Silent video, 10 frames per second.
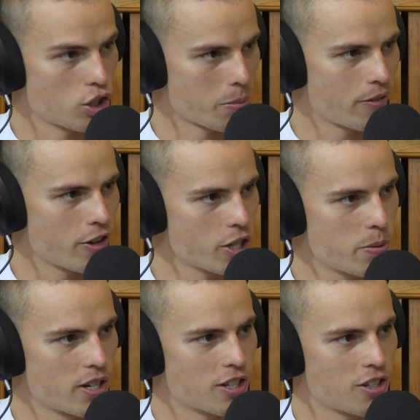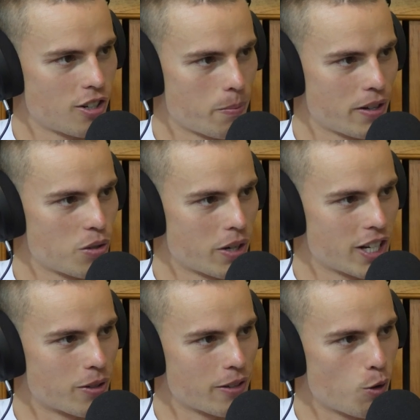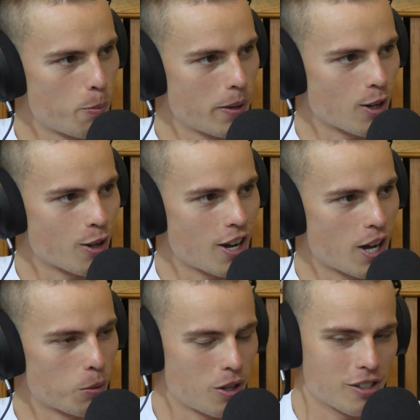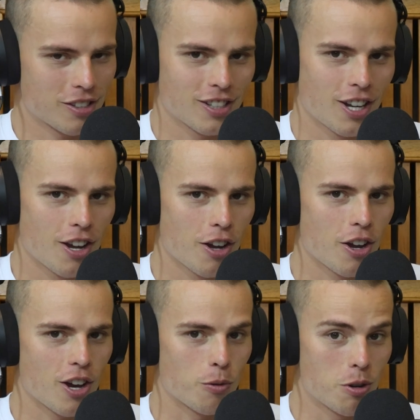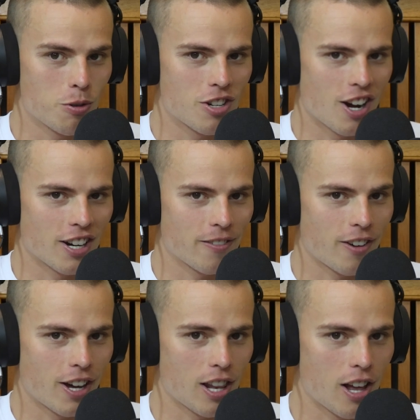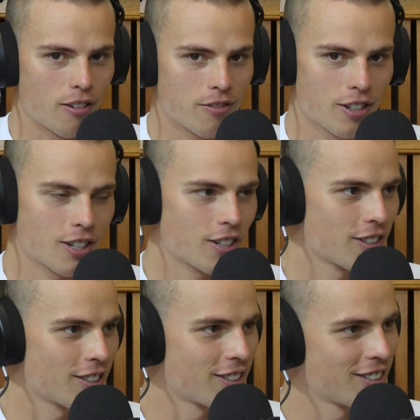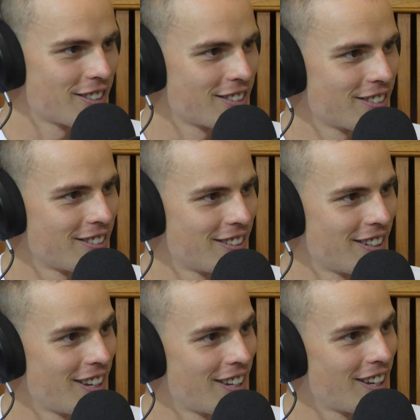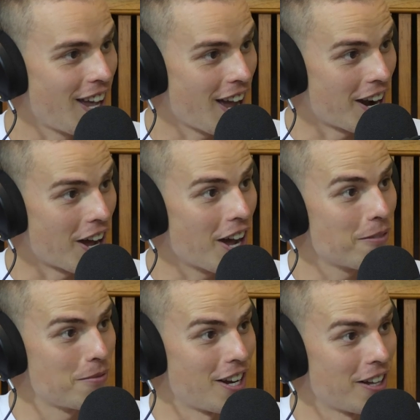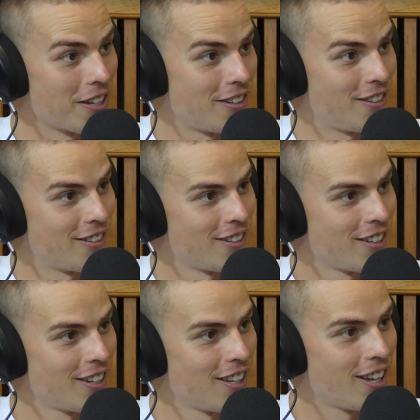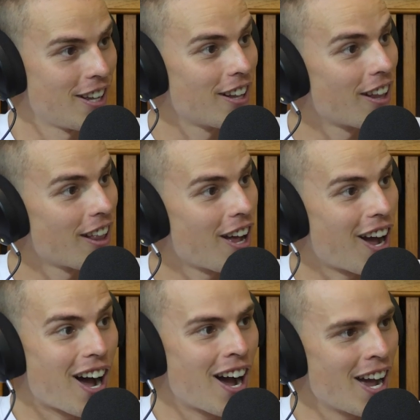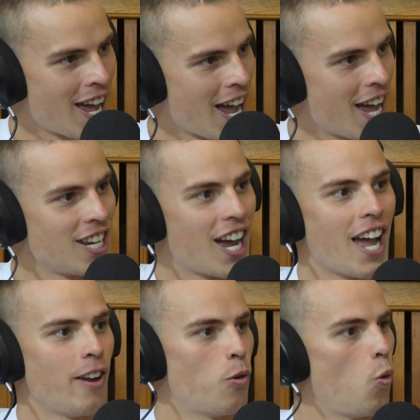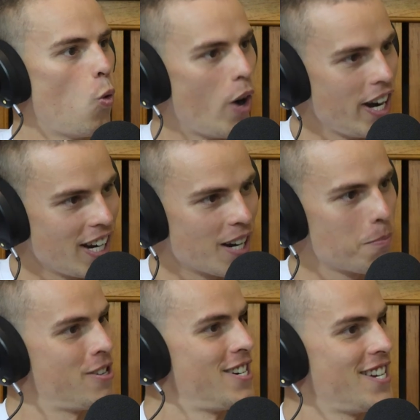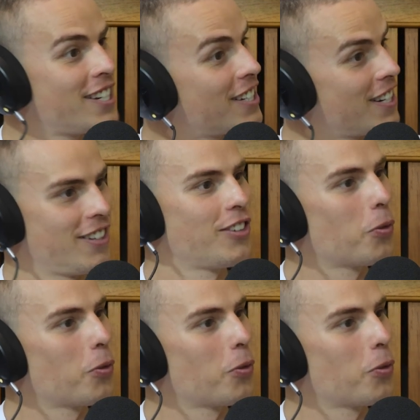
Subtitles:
so my first prediction on my 2024 bingo card was, will Gianni find love? And I'm telling you, I had a winning prediction in